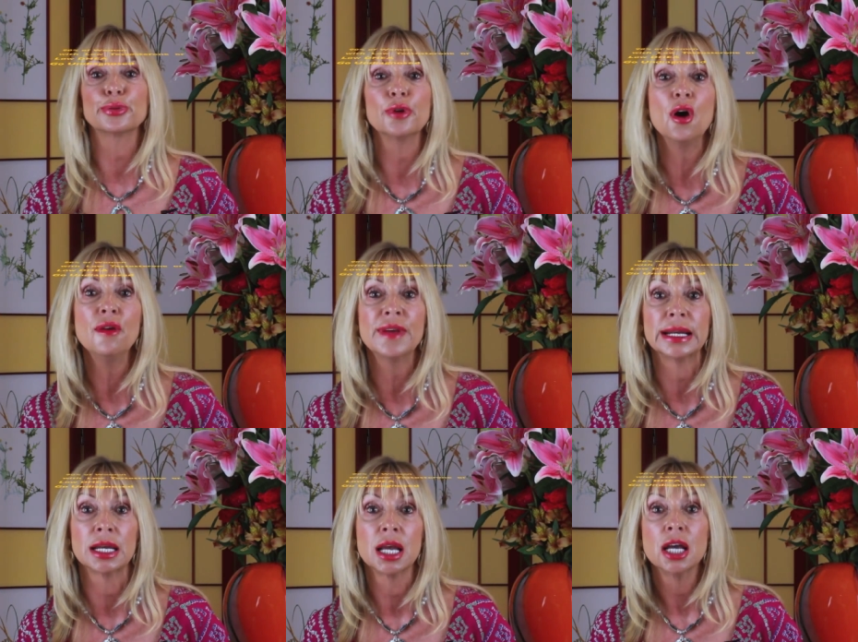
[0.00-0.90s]

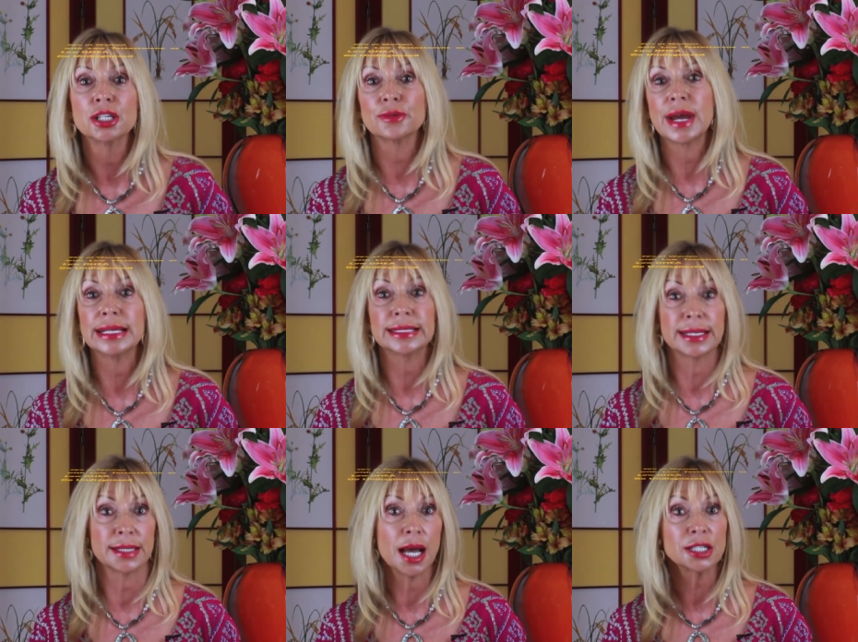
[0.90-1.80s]
proven to raise
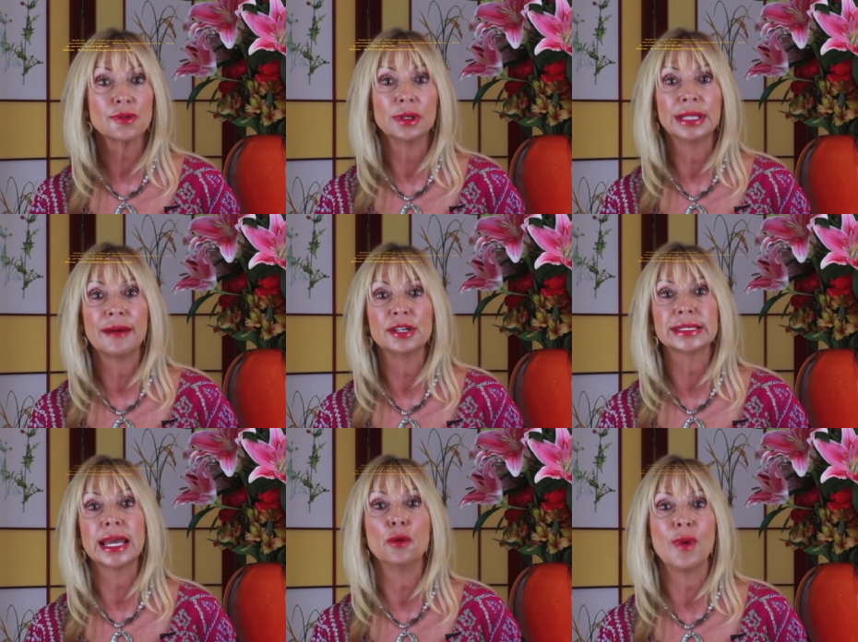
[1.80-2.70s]
testosterone
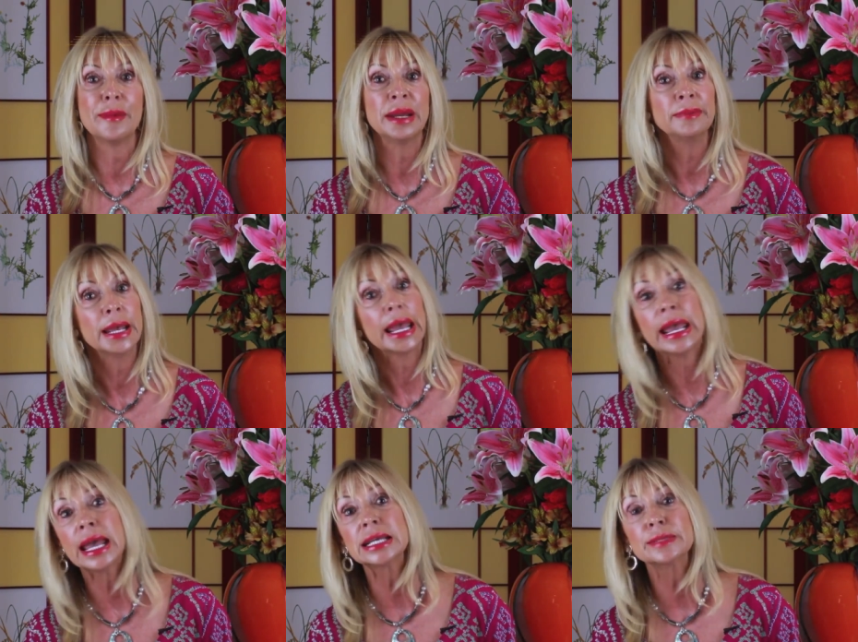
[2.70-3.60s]
levels in women
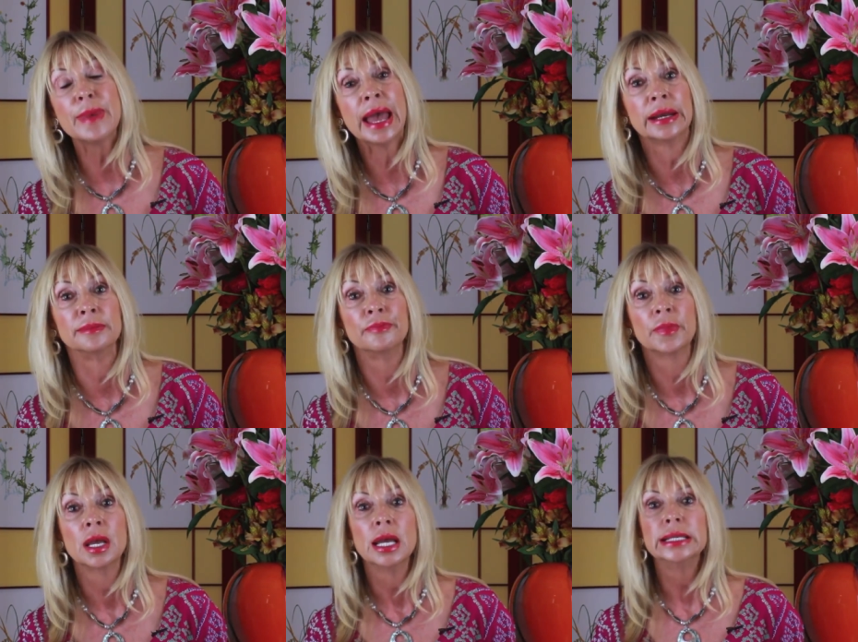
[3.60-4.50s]
and men.
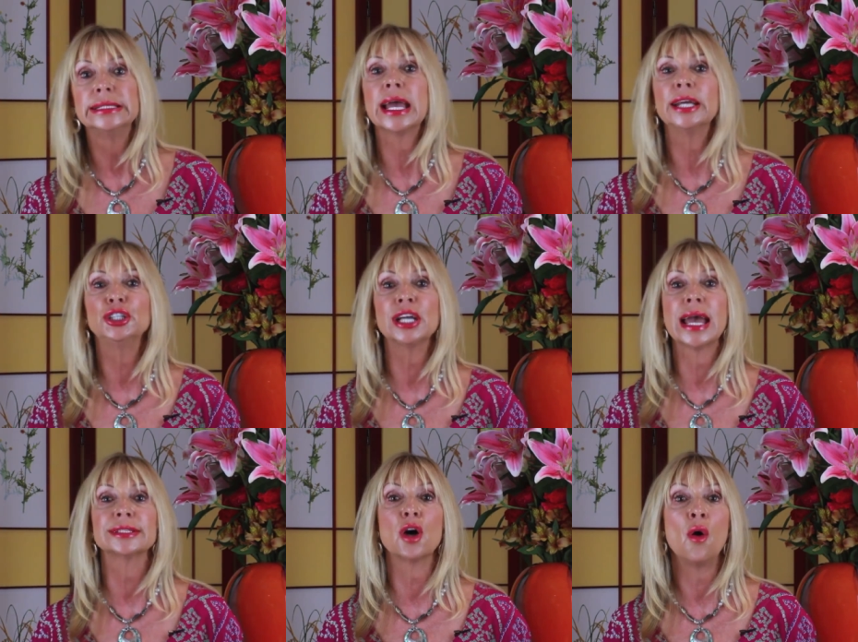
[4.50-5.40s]

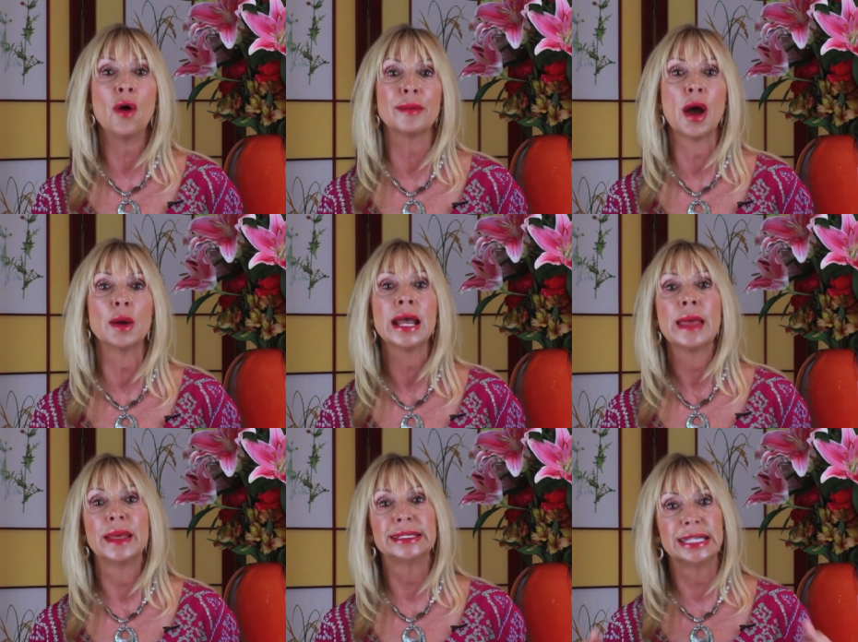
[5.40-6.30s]
DHEA is a hormone
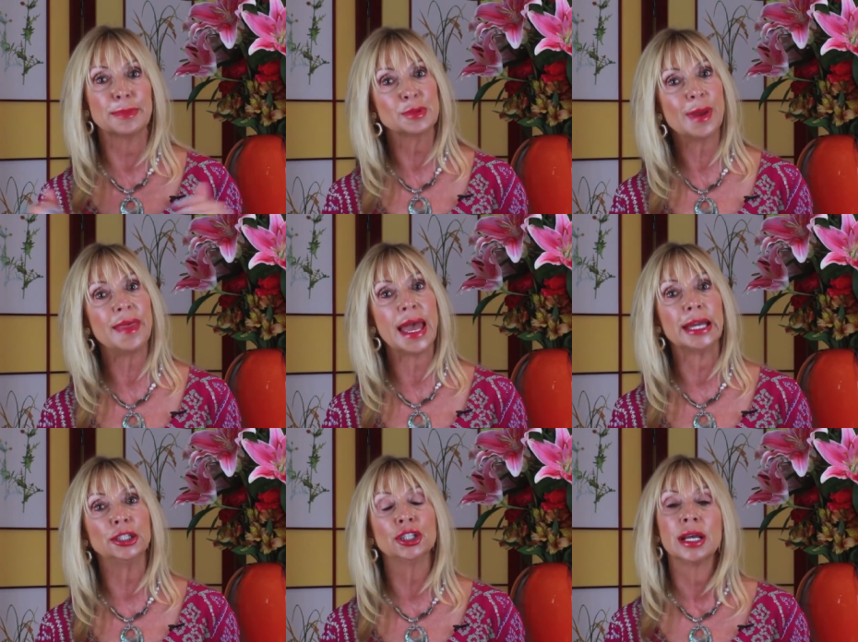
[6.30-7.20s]
that dips with
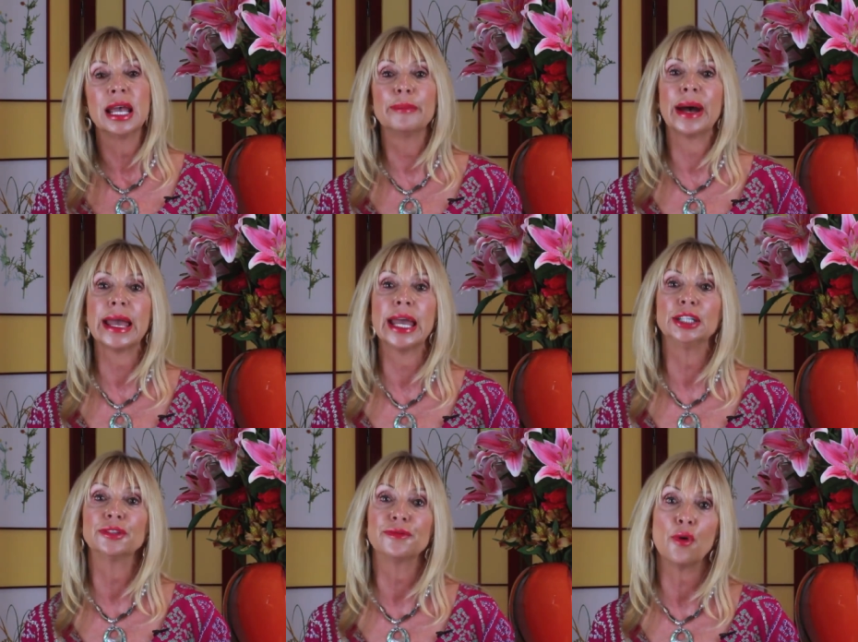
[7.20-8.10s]
age, and by
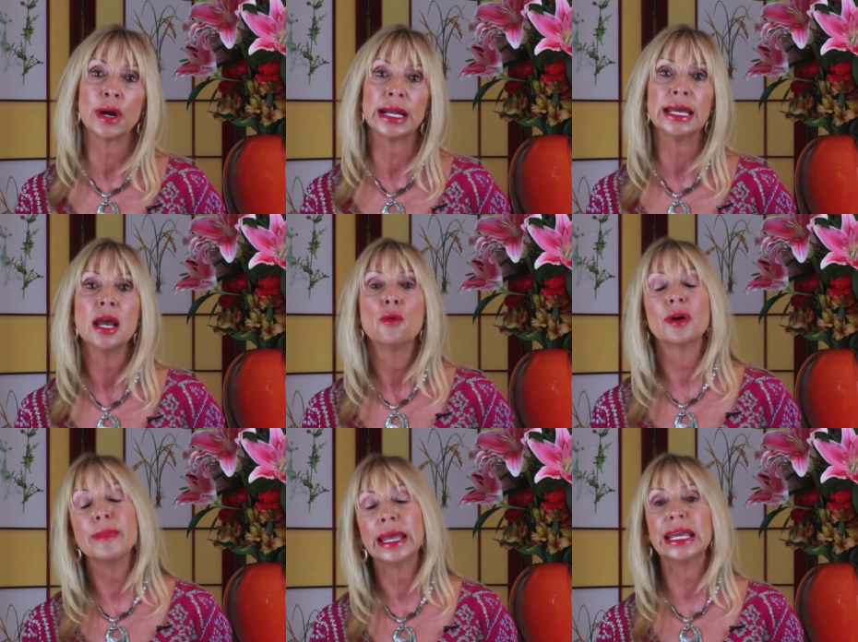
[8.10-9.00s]
age 40,
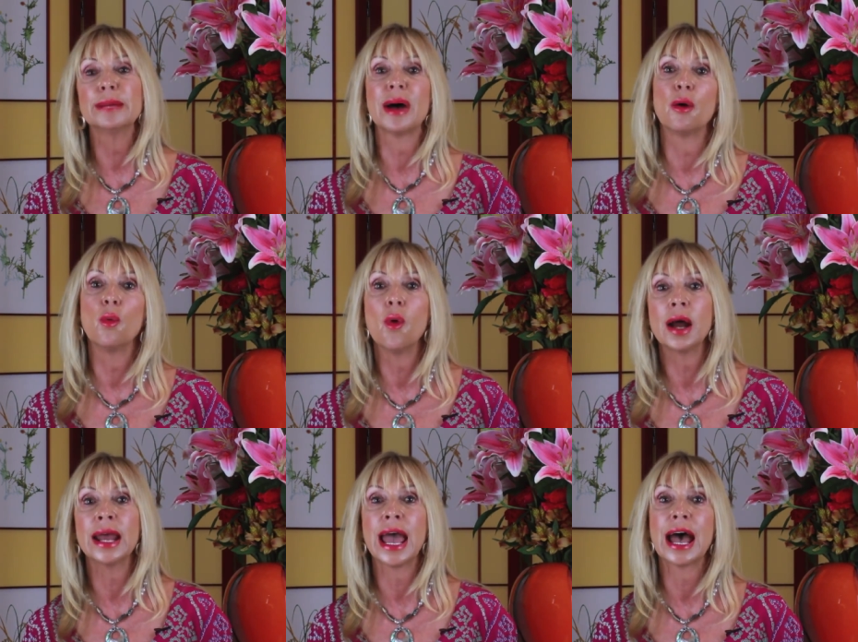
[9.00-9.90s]
we're making about
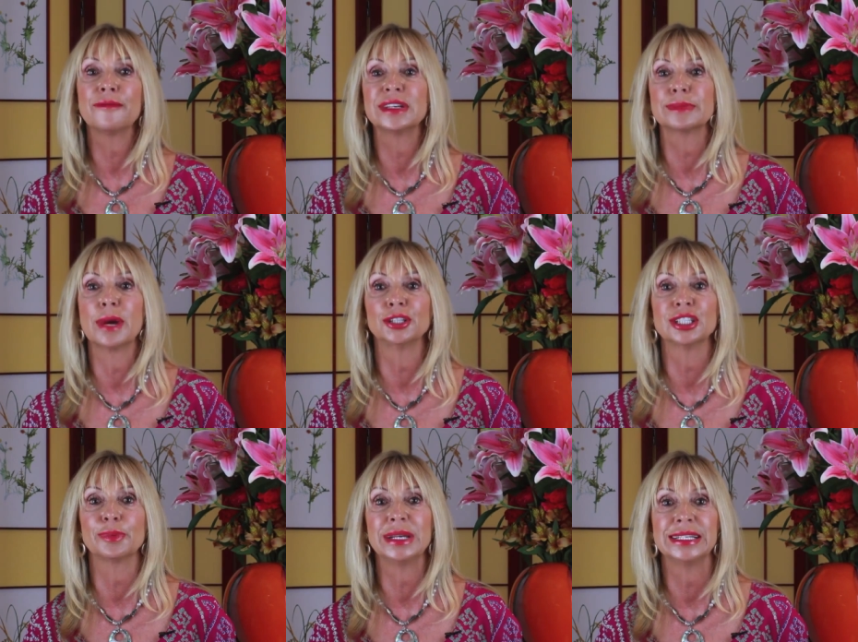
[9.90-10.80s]
one half as much
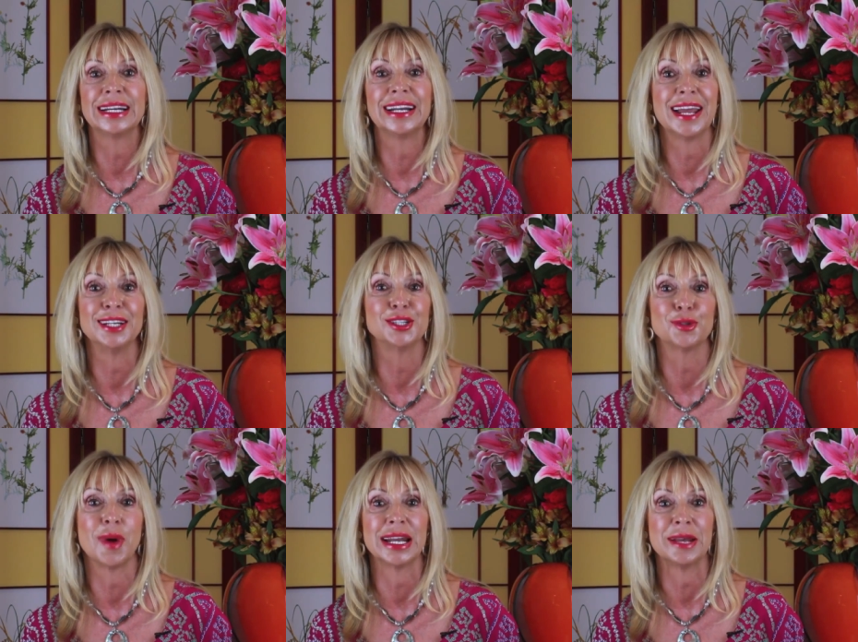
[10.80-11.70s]
as we did at age
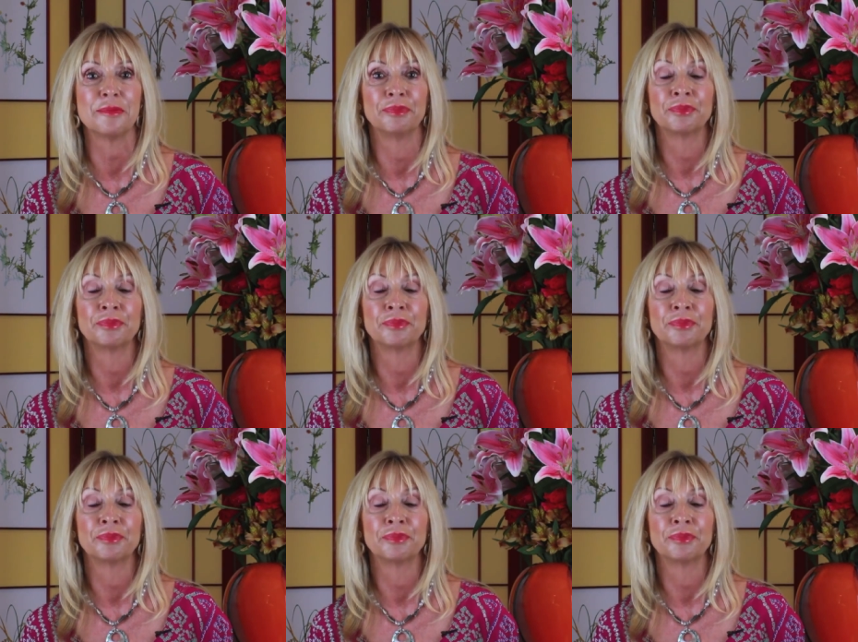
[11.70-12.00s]
20.